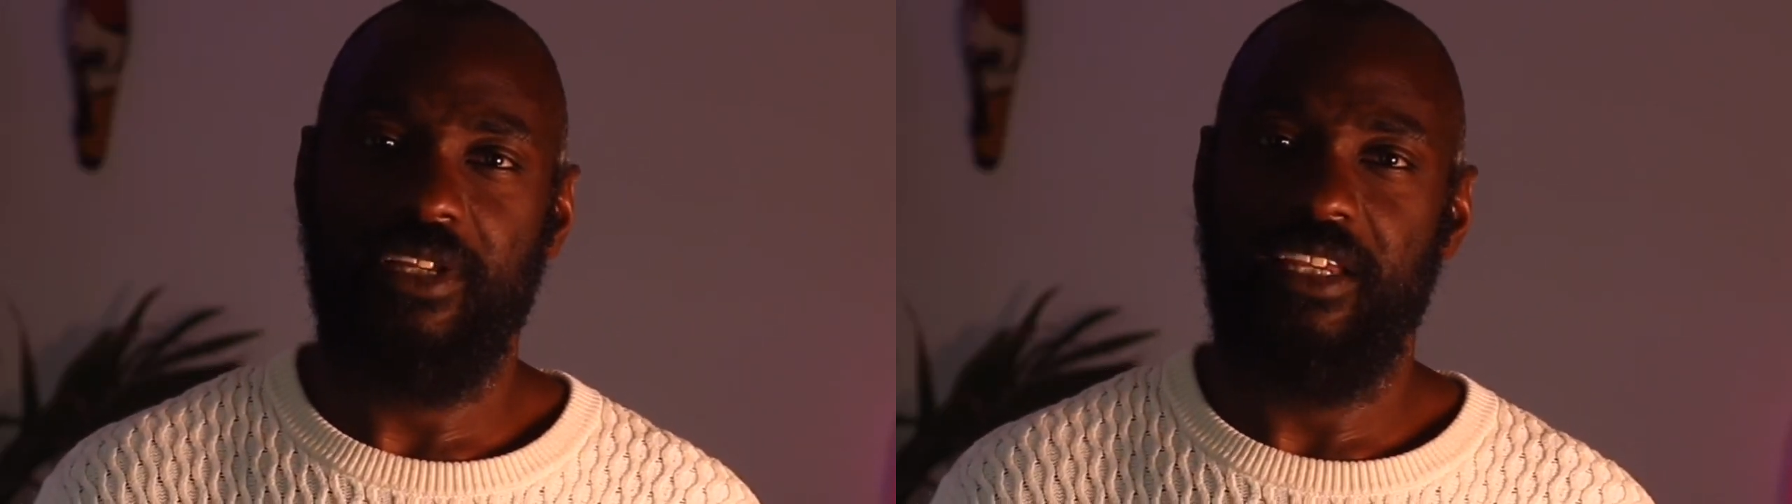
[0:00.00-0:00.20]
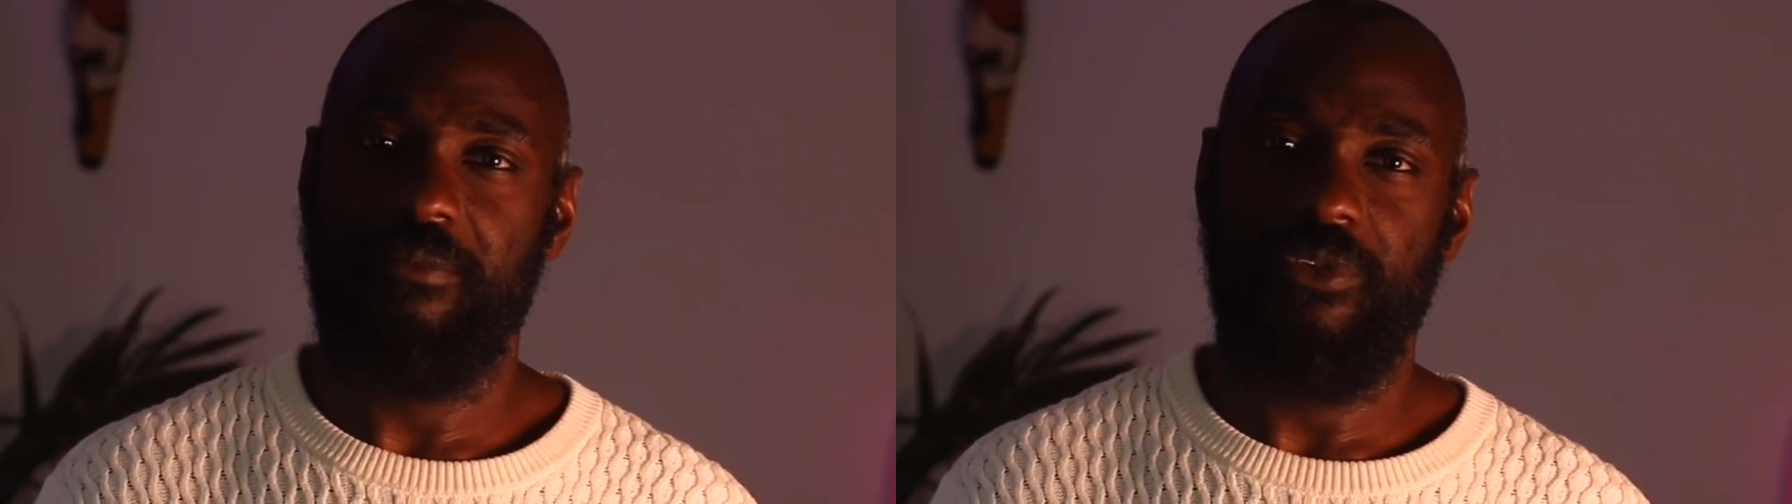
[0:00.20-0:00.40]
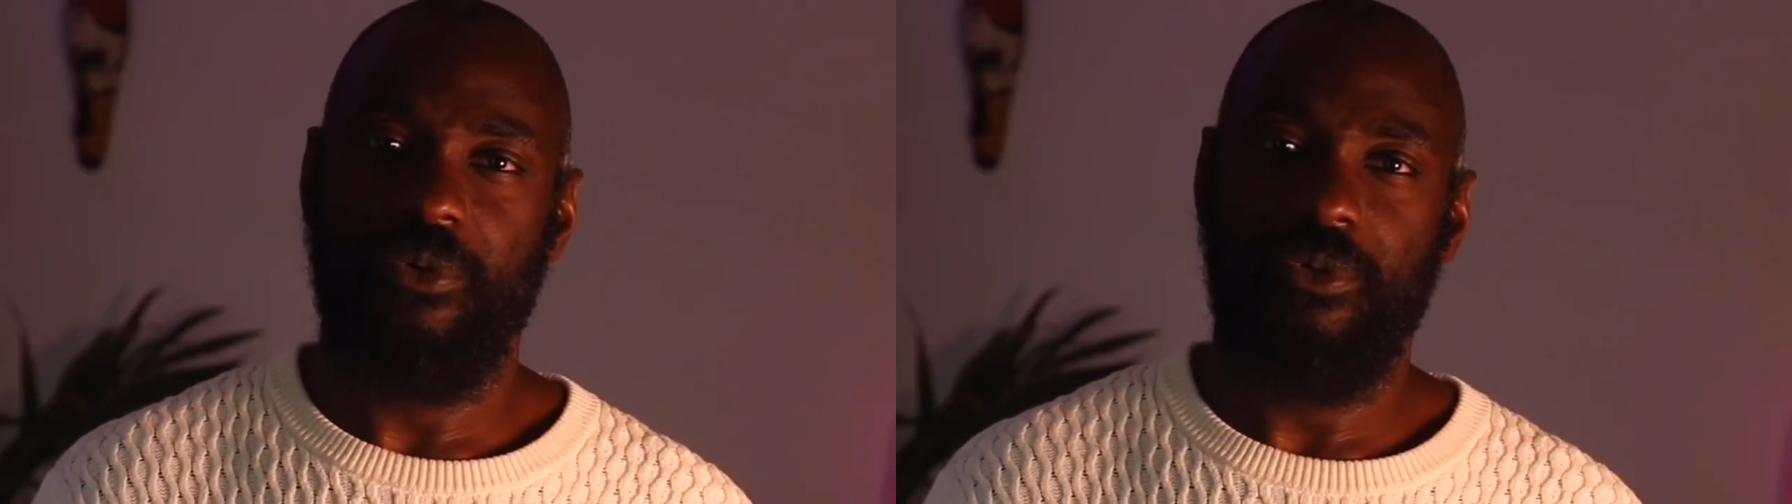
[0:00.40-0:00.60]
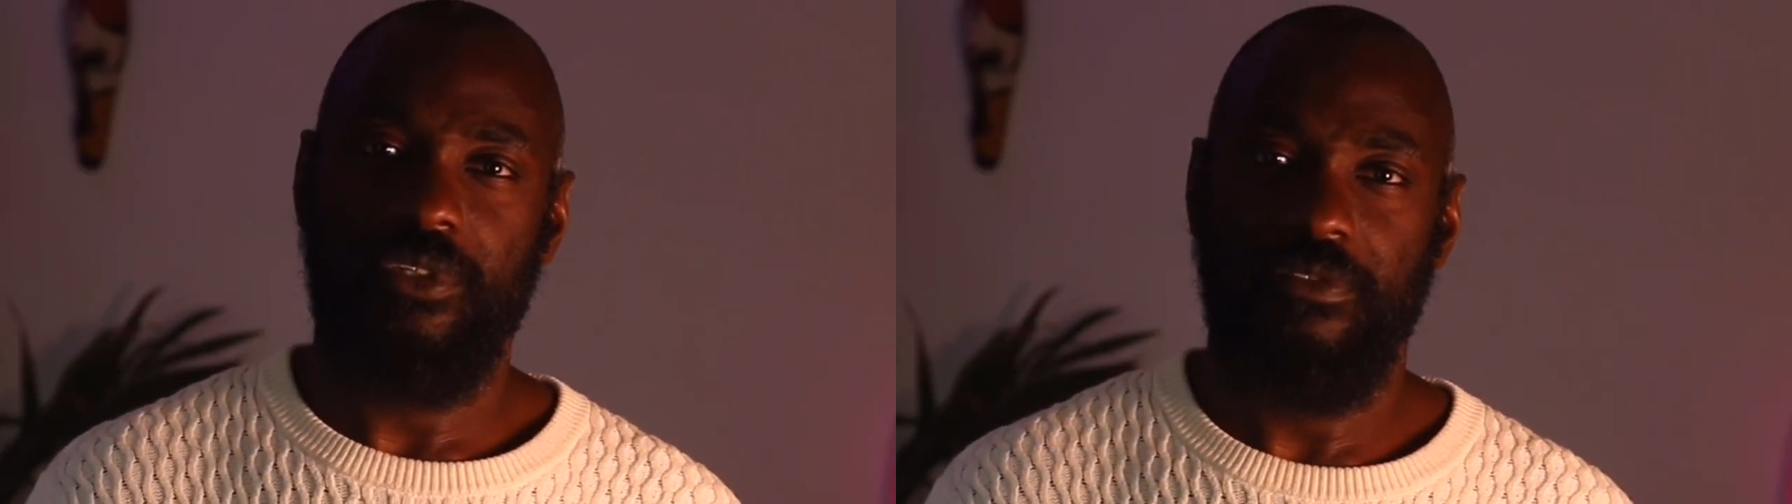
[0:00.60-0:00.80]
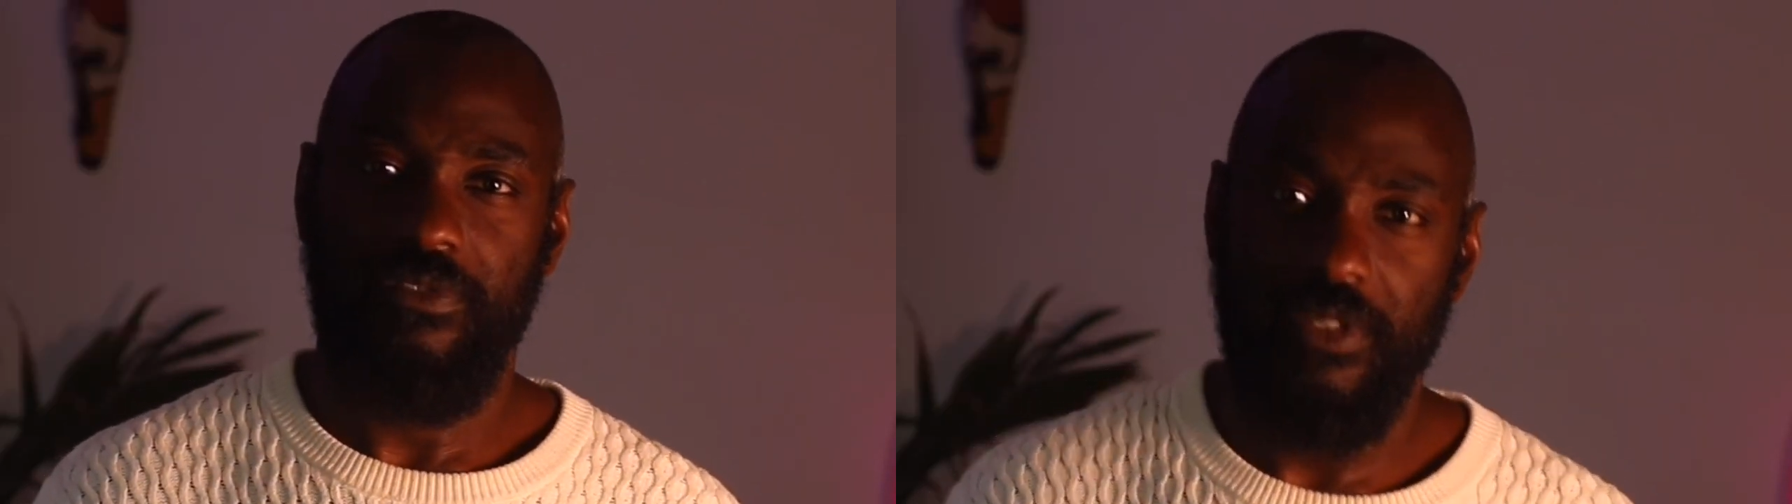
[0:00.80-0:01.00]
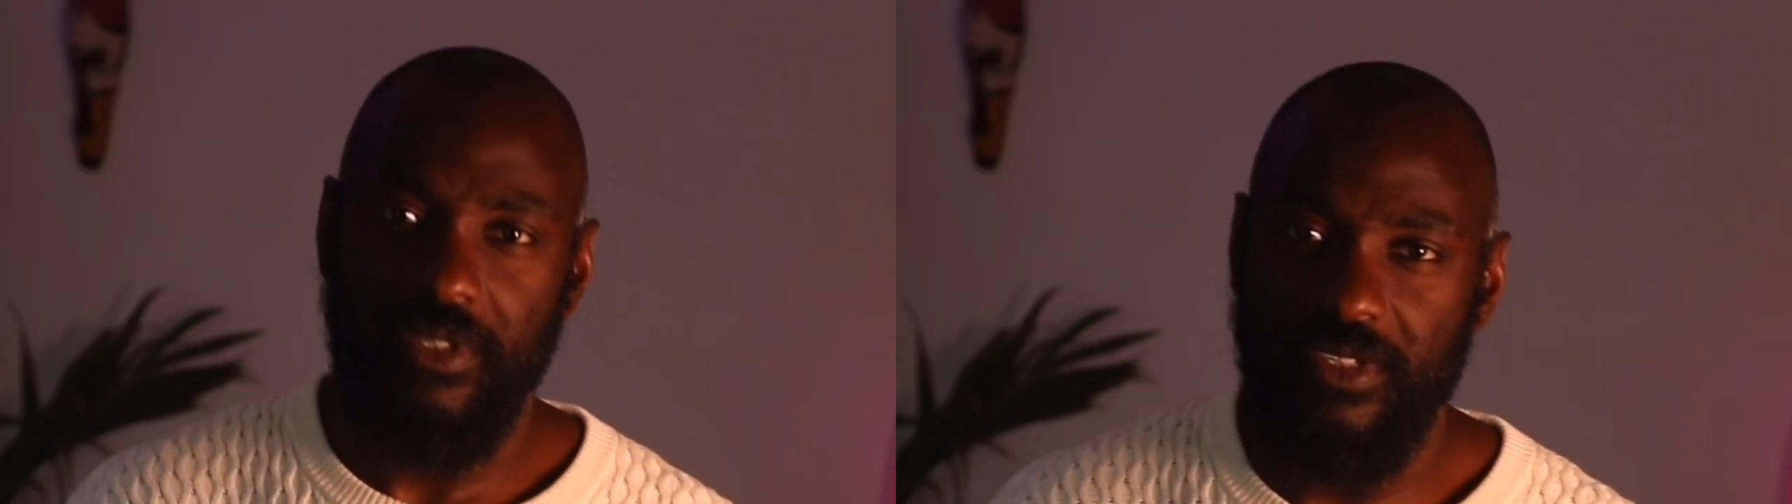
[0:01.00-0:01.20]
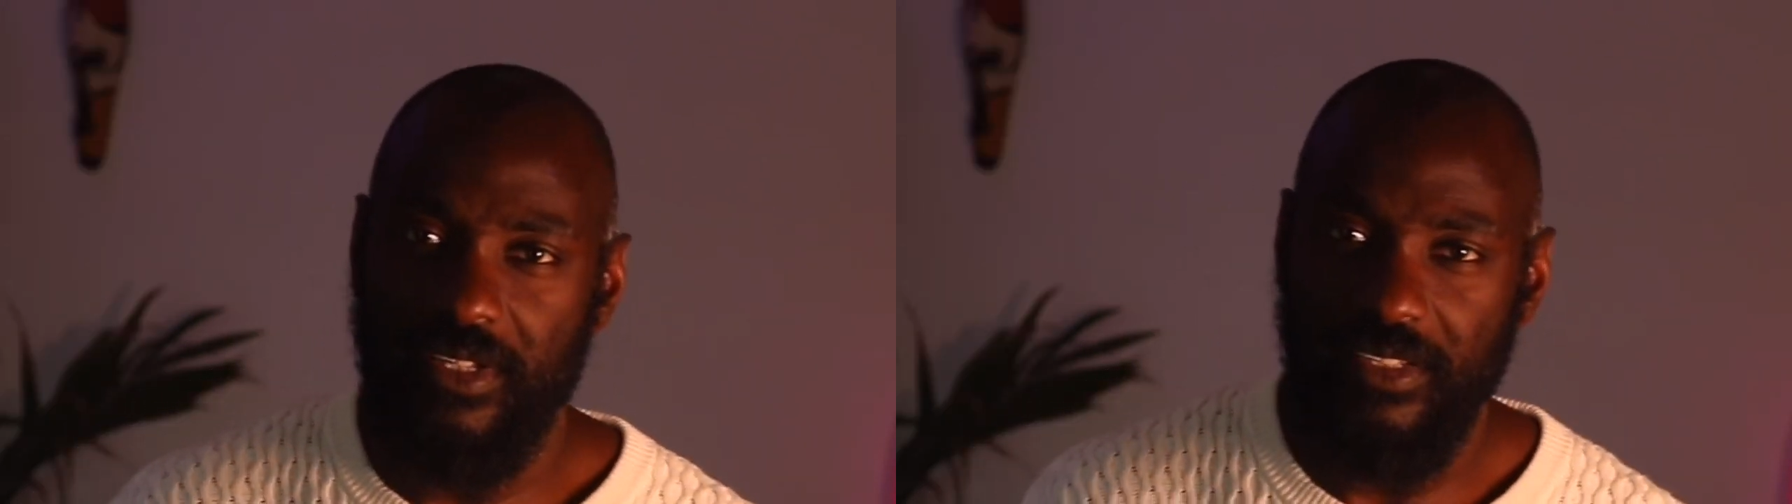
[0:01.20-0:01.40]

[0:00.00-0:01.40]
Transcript: keeps auto-focusing.